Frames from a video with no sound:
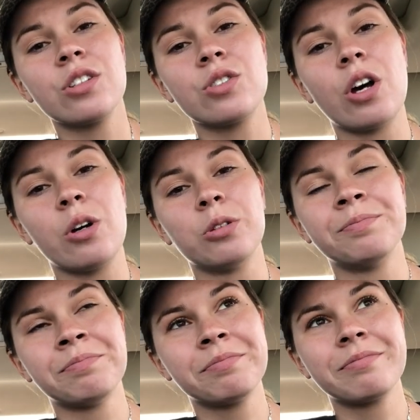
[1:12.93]
so
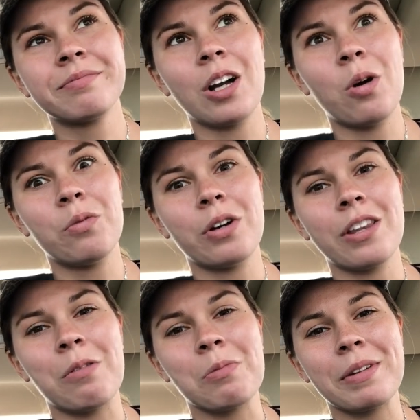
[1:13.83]
hopefully
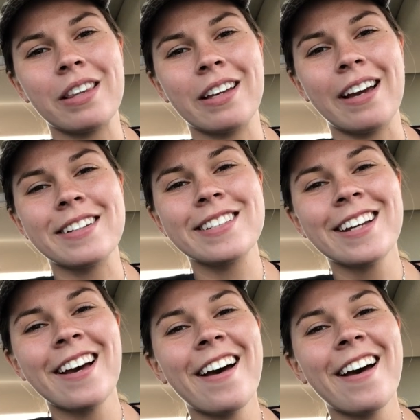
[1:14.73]
that won't be the case